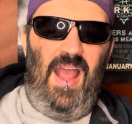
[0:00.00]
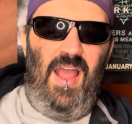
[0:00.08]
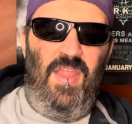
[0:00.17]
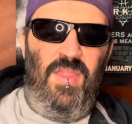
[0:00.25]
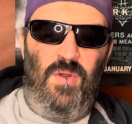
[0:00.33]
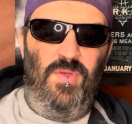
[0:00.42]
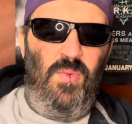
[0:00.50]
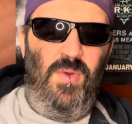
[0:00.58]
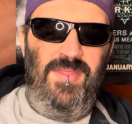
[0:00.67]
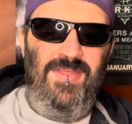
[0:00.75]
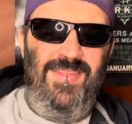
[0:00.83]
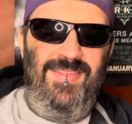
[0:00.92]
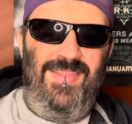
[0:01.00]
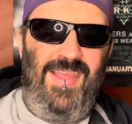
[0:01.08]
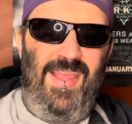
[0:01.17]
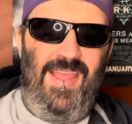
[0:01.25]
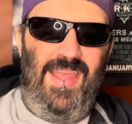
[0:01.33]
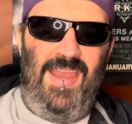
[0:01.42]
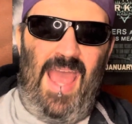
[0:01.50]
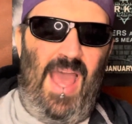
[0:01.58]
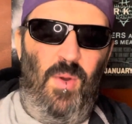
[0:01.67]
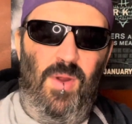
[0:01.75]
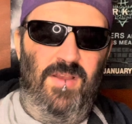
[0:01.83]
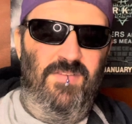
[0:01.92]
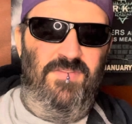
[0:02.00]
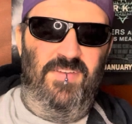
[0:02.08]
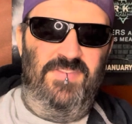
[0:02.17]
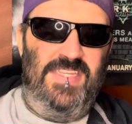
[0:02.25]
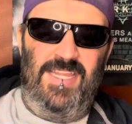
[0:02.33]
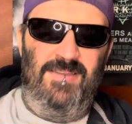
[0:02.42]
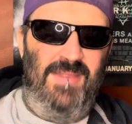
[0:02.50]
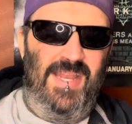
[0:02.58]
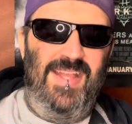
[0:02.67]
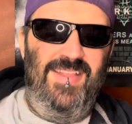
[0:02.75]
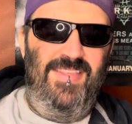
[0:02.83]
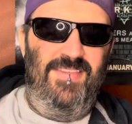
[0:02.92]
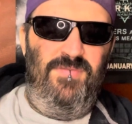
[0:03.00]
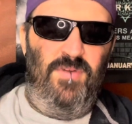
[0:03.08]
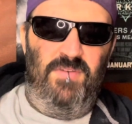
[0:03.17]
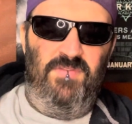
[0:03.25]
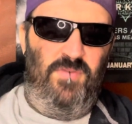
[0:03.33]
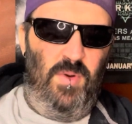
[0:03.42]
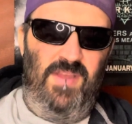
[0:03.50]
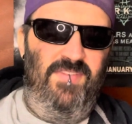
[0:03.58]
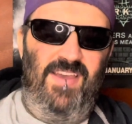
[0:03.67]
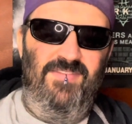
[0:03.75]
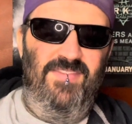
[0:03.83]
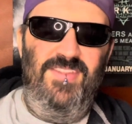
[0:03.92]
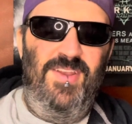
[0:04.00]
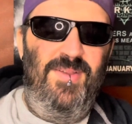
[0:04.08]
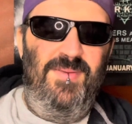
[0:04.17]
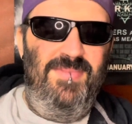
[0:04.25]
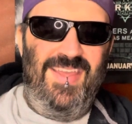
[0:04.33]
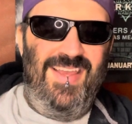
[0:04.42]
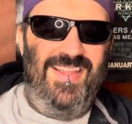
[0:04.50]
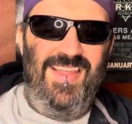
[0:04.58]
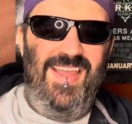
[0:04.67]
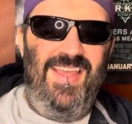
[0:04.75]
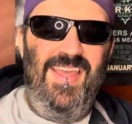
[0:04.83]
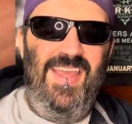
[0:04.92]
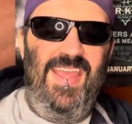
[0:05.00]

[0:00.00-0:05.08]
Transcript: there's one that's like an hour and 15 minutes for a 45, you know what I'm saying? Like,